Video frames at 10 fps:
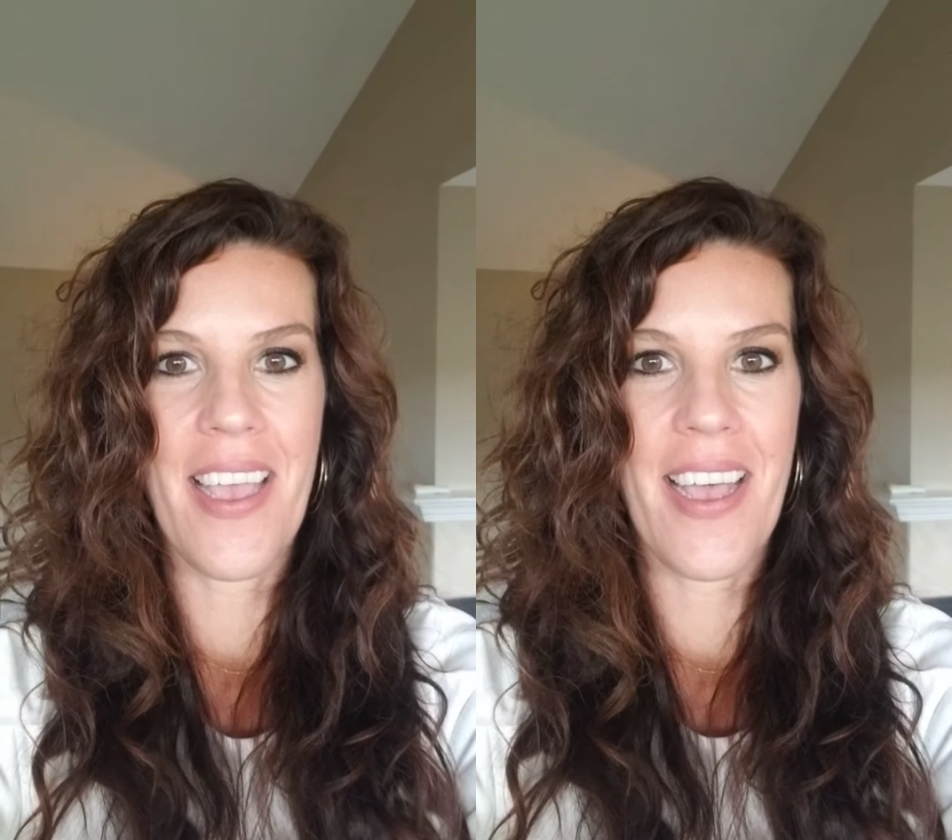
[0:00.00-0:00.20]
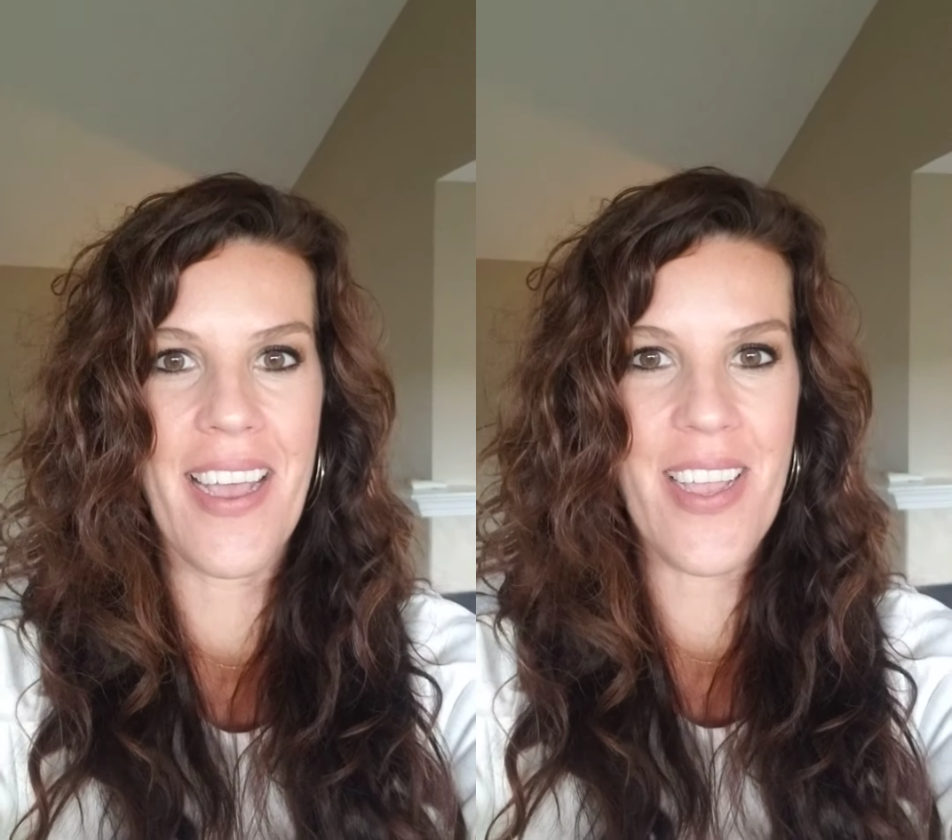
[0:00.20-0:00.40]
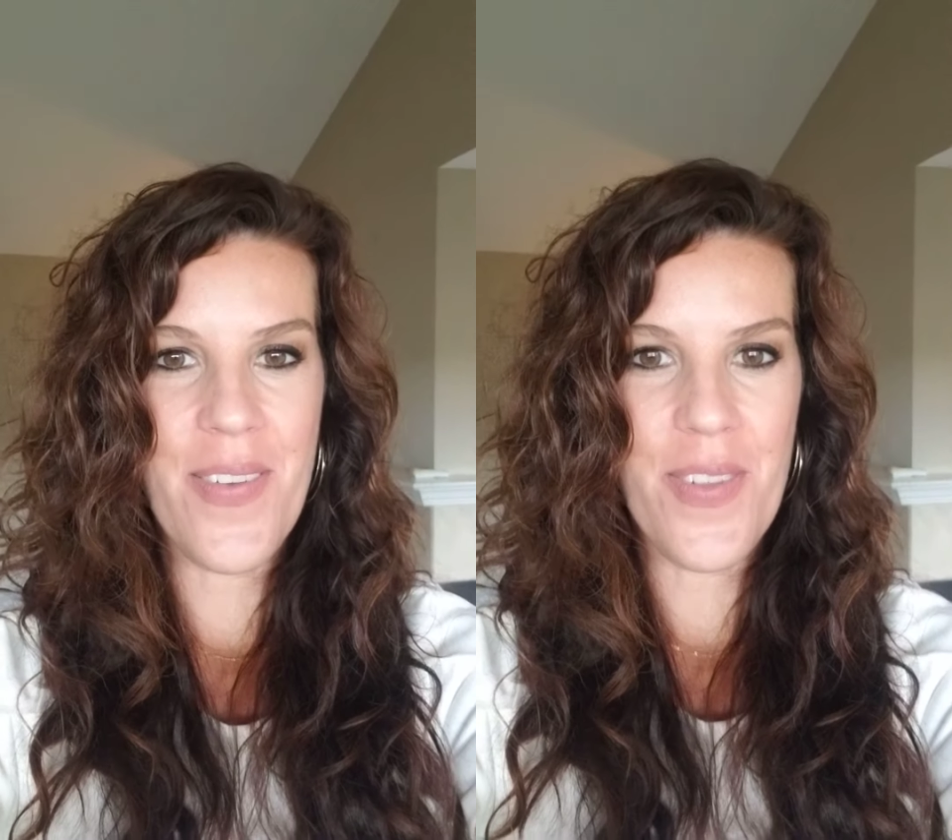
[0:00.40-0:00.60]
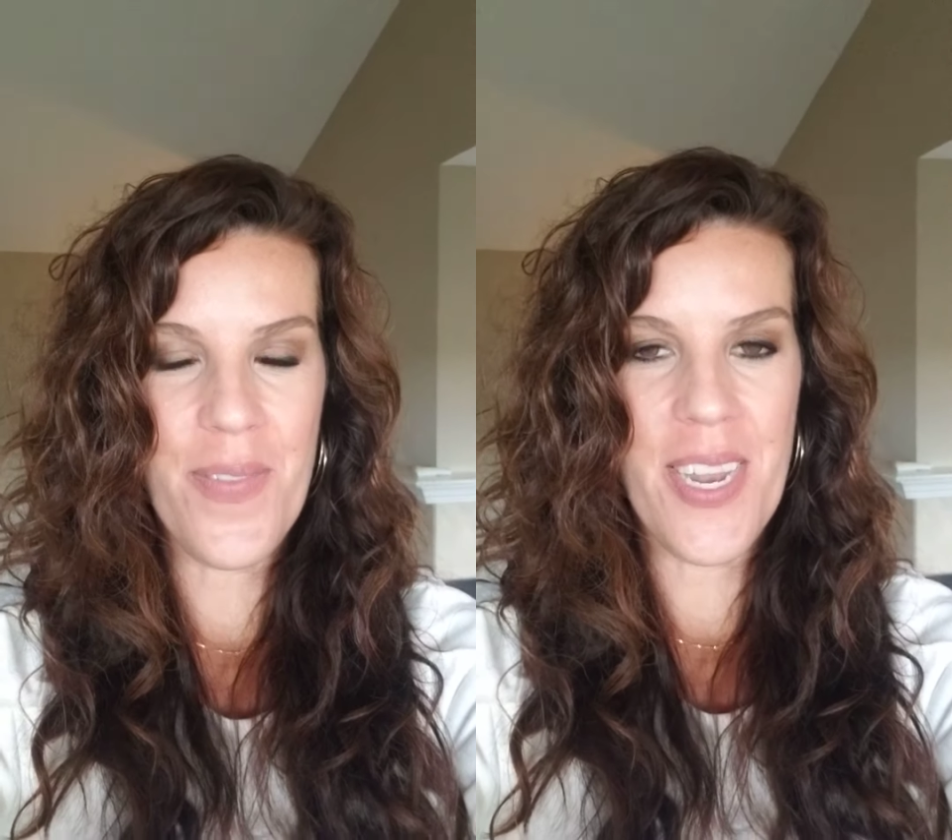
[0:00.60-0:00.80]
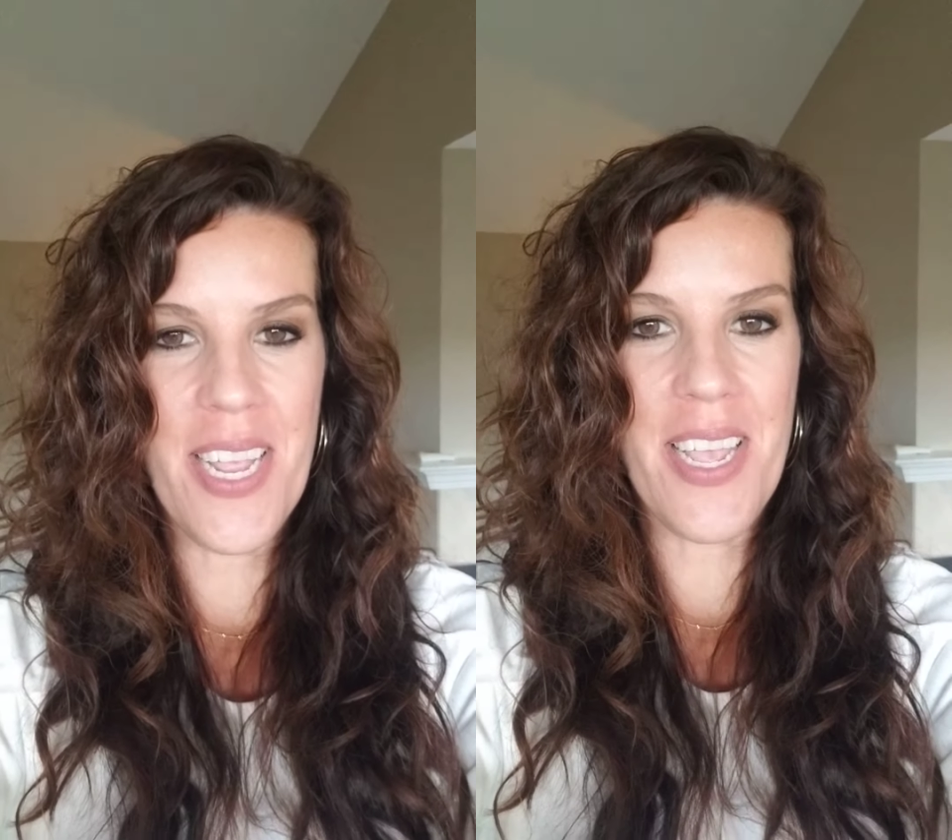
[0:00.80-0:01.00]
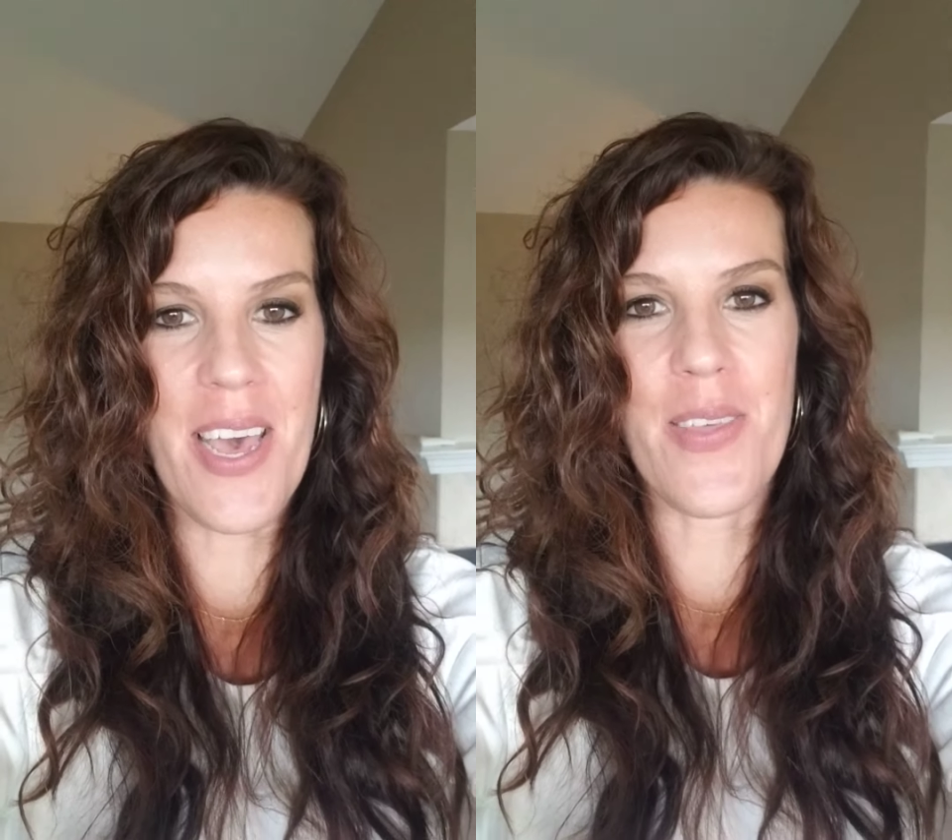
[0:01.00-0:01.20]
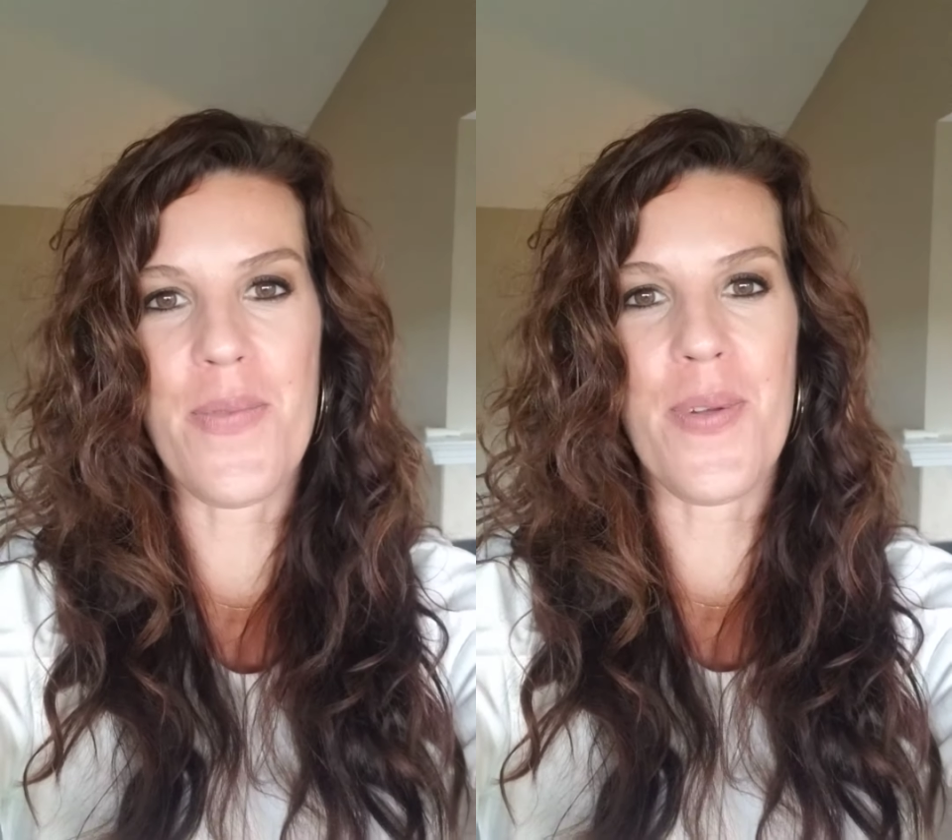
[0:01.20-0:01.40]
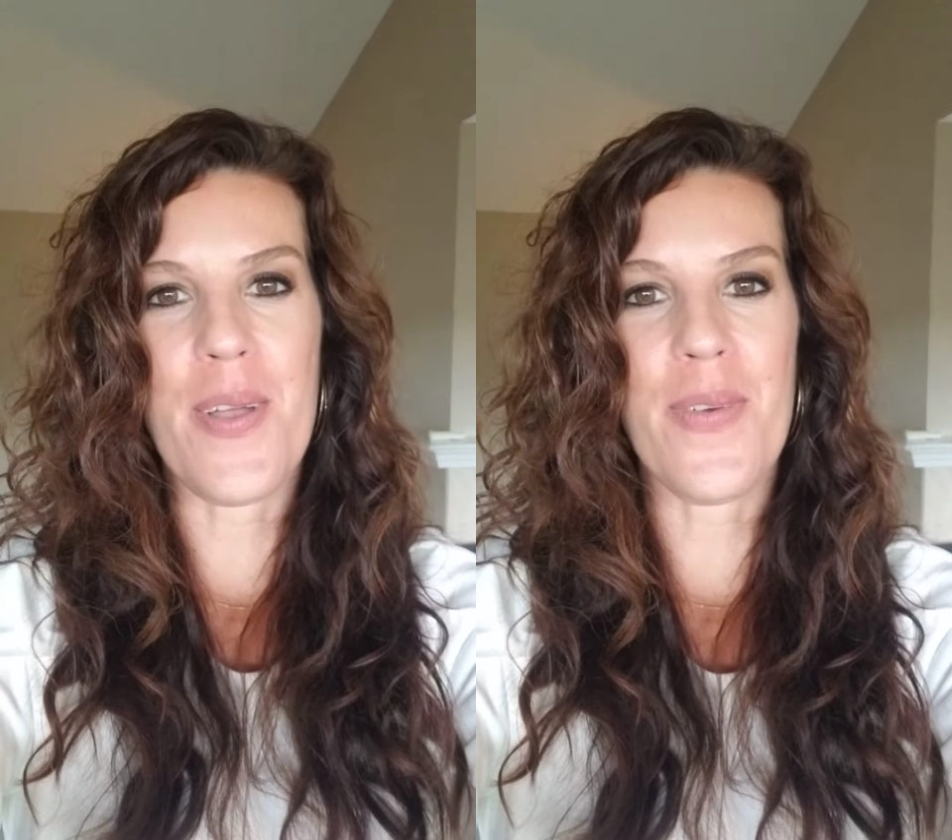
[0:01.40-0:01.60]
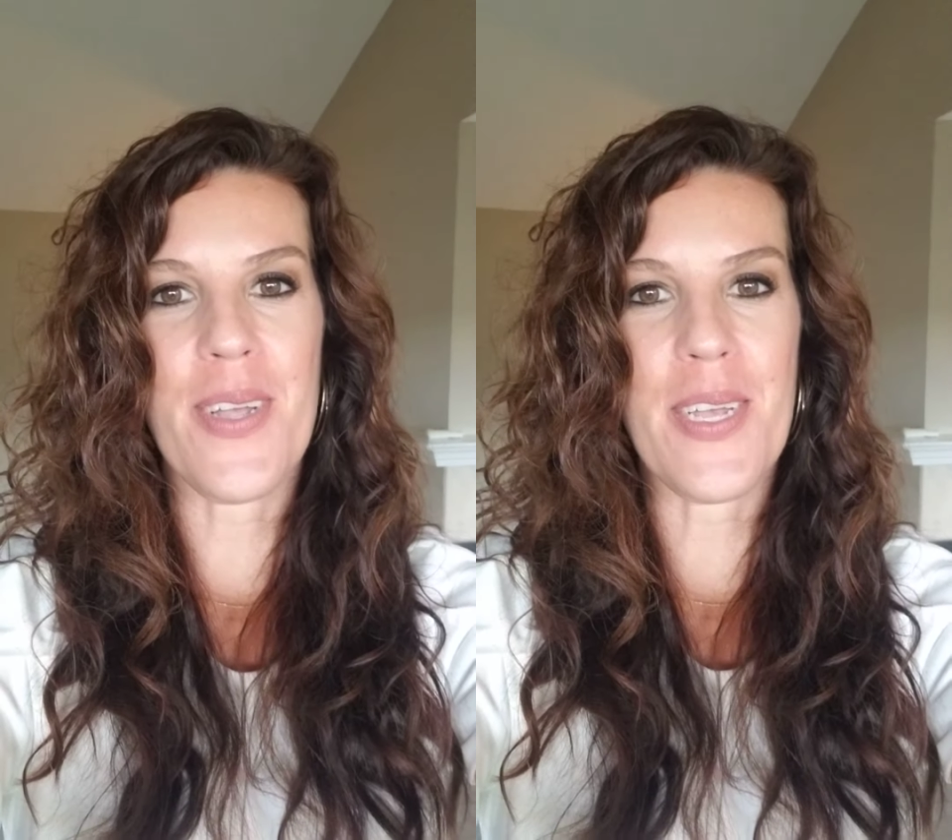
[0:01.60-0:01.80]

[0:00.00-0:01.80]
Hi everybody, Heather Brymer